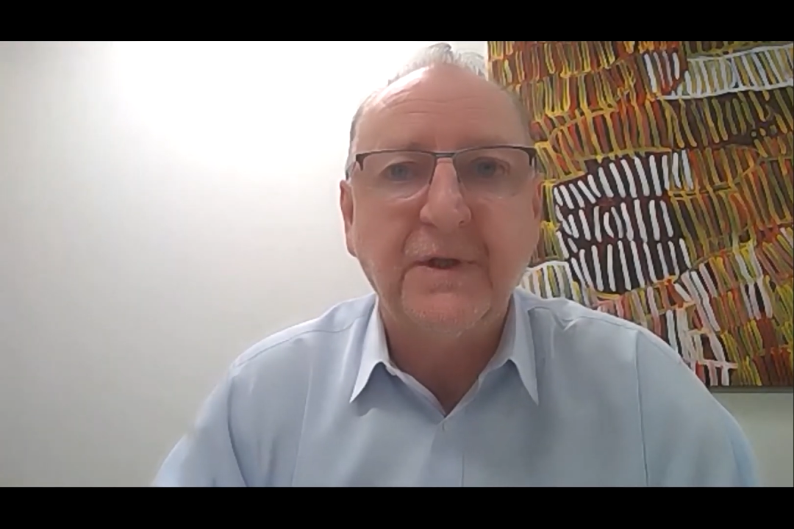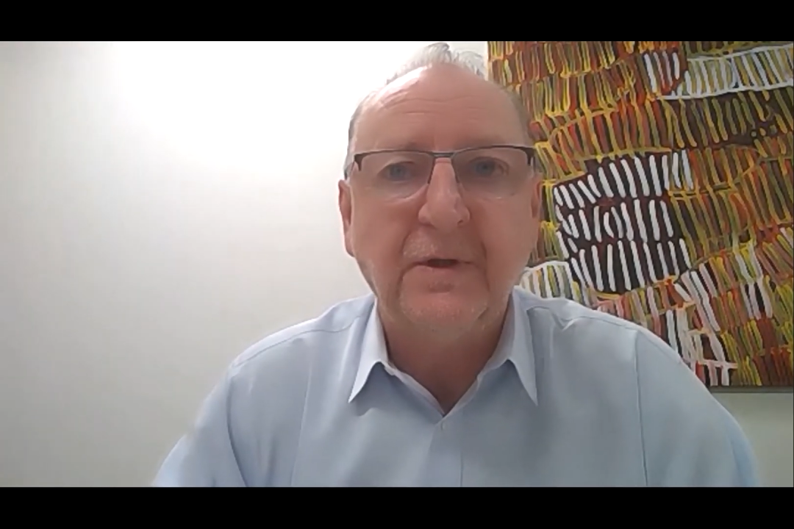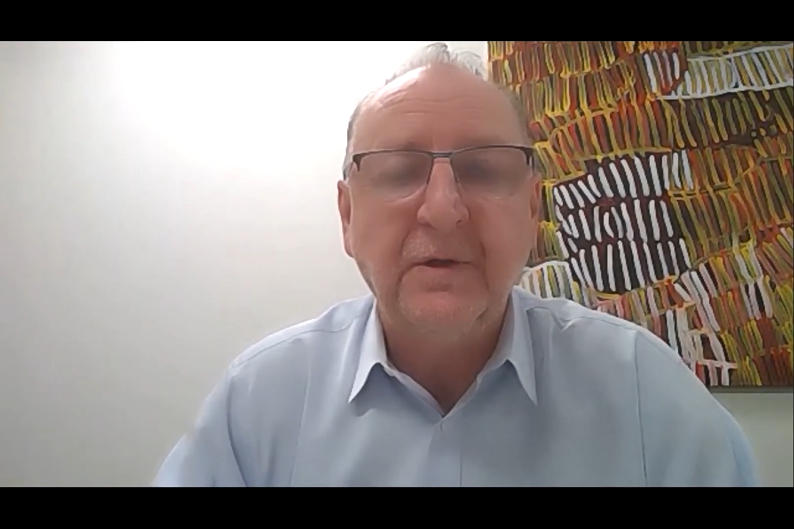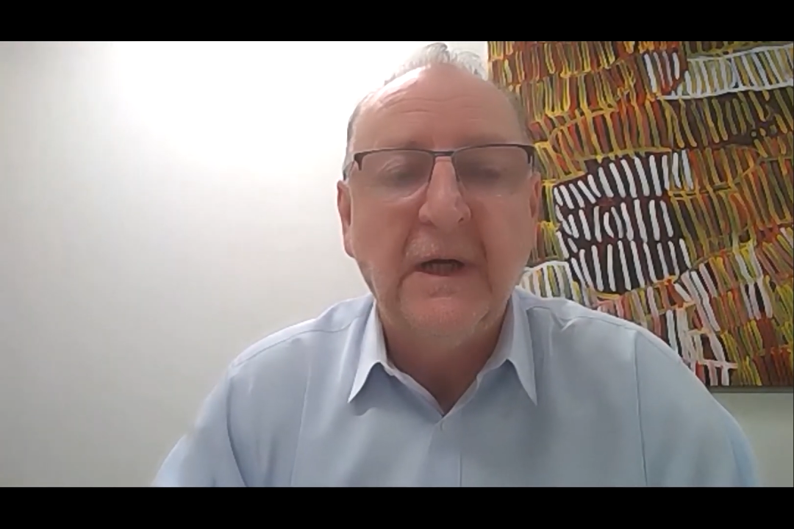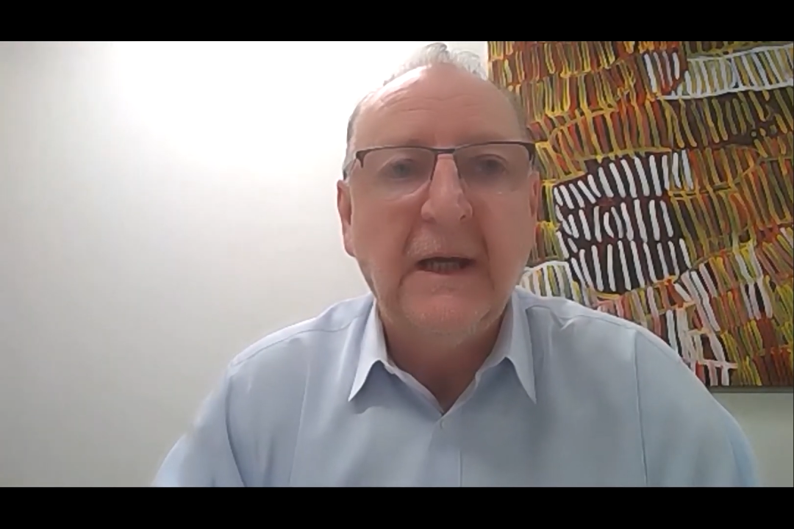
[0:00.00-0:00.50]

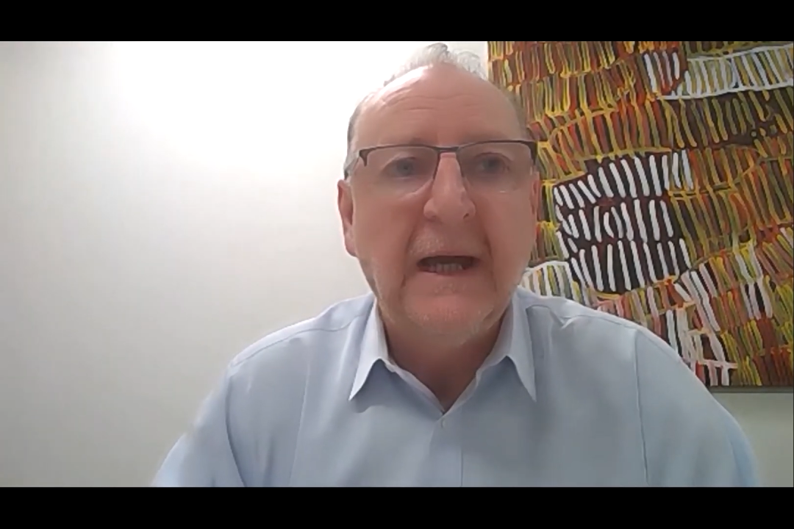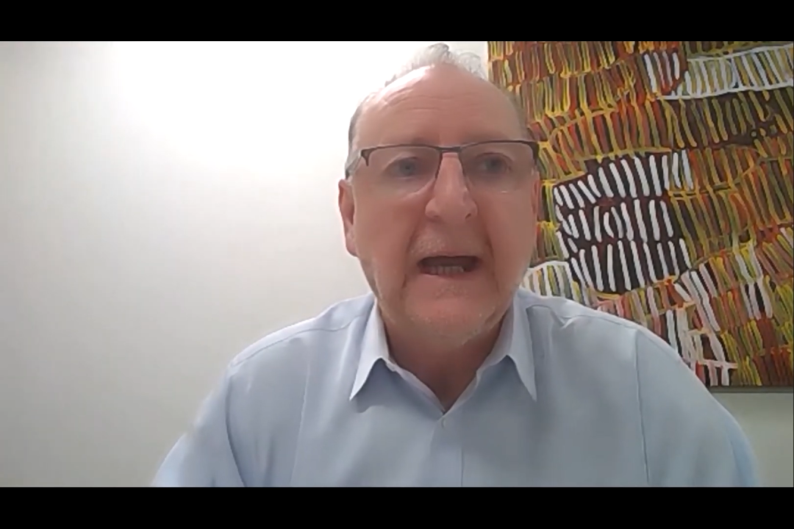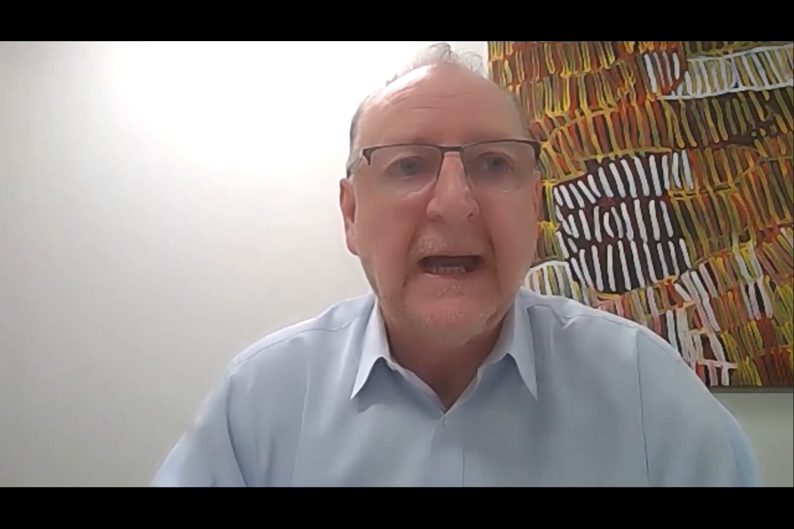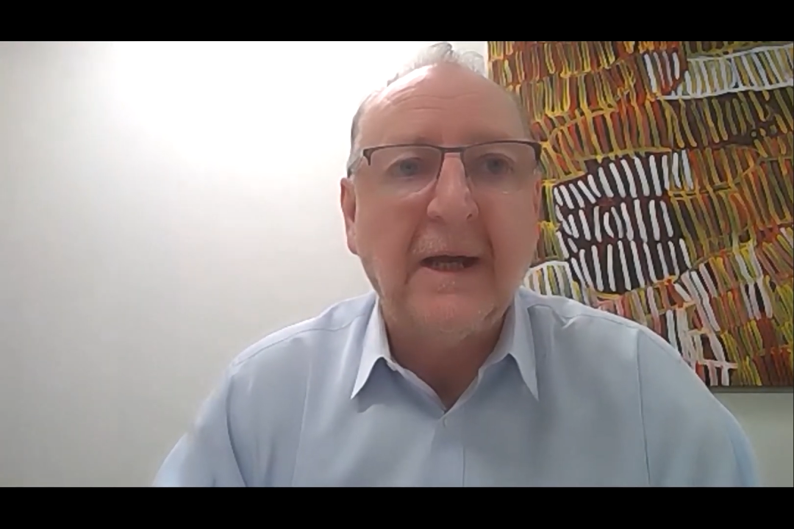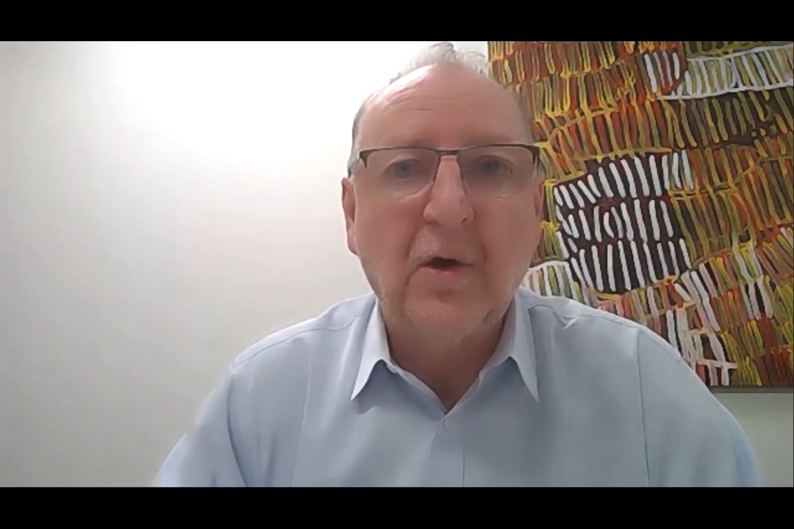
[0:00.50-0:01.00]
to
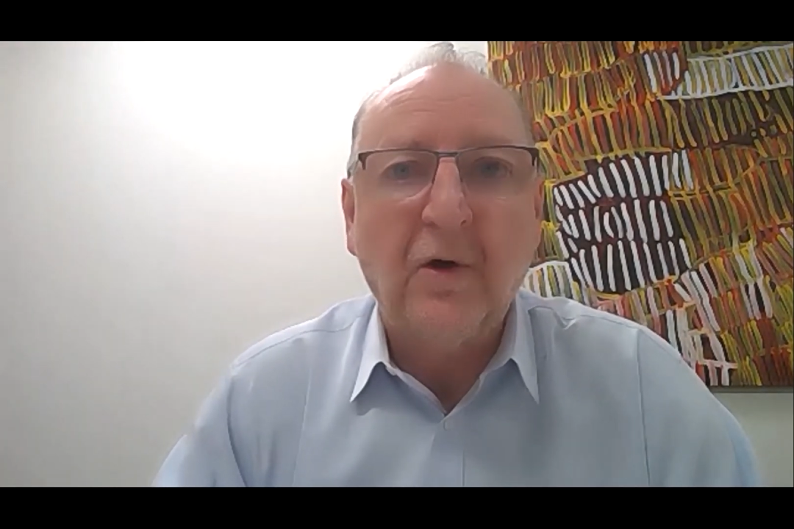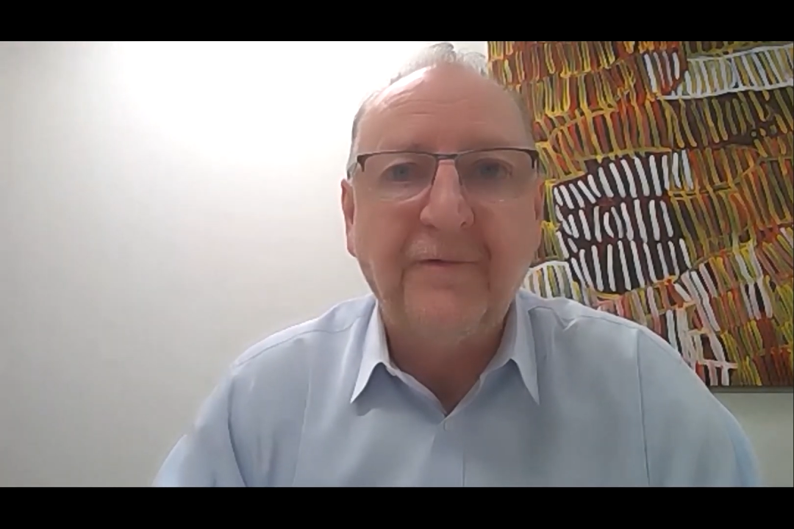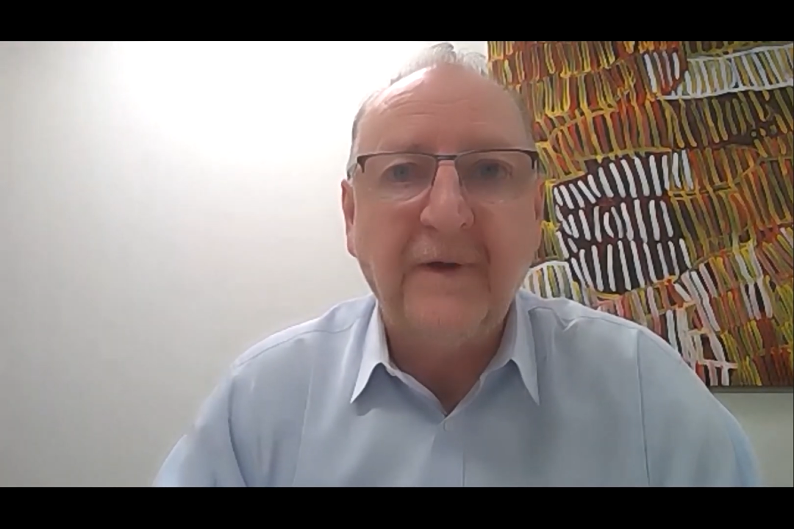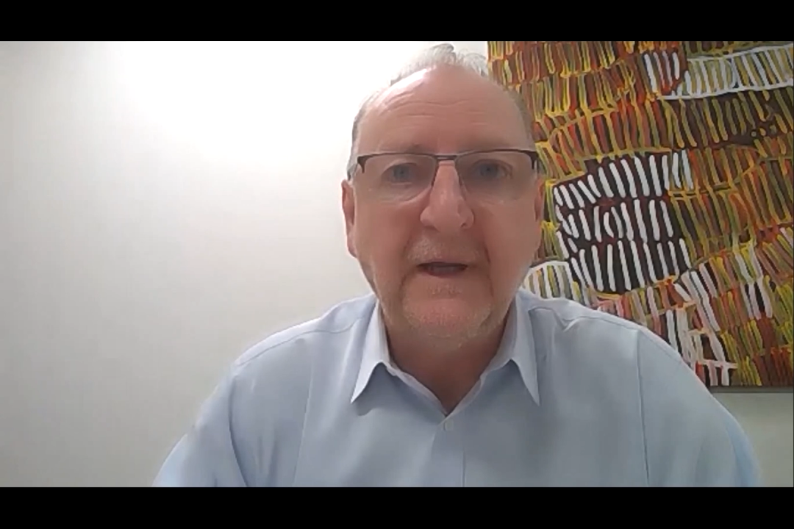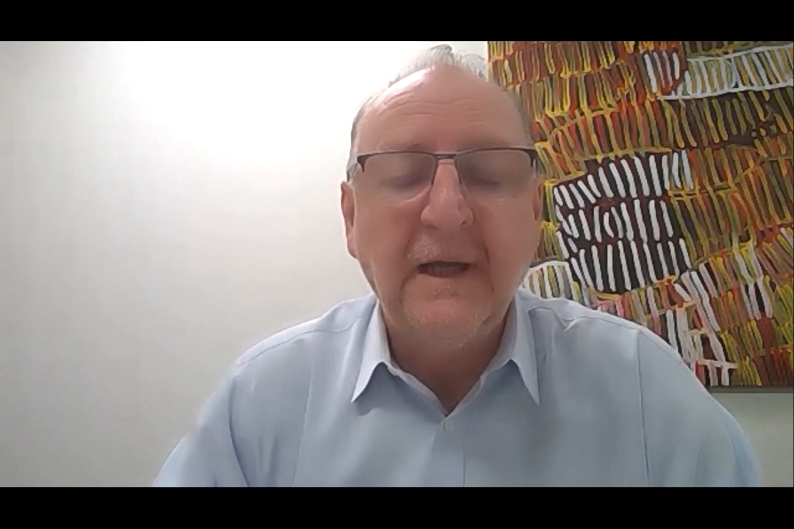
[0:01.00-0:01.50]
at
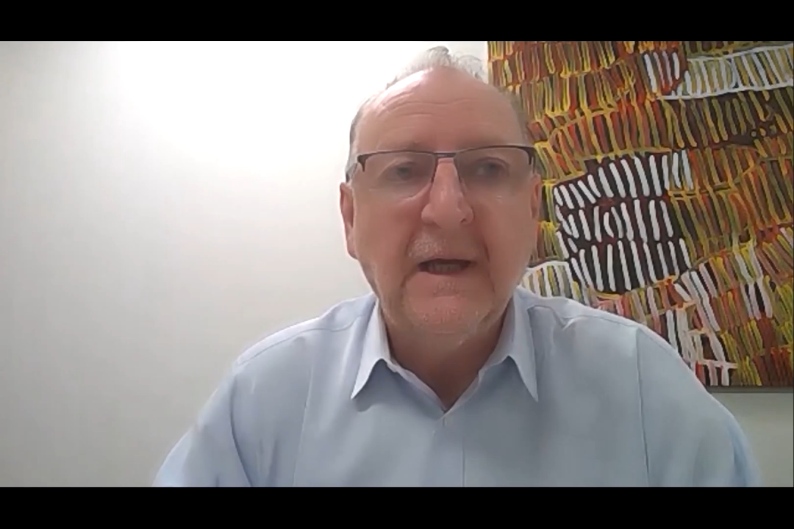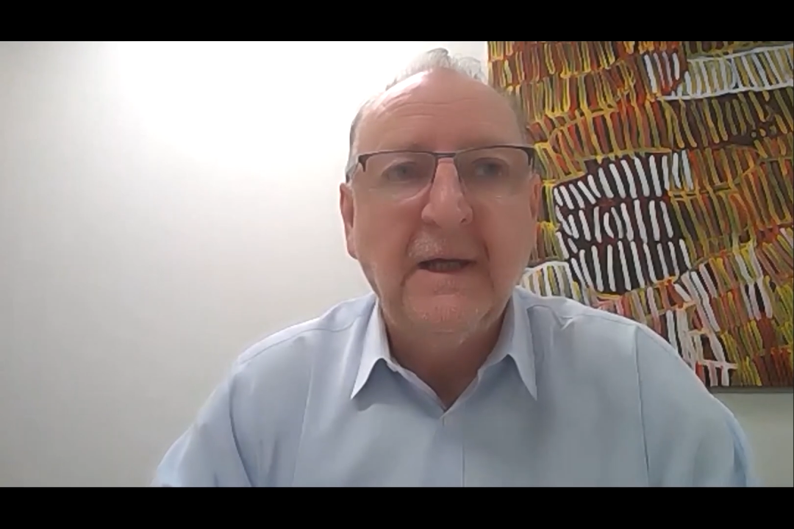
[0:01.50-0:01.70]
coffee.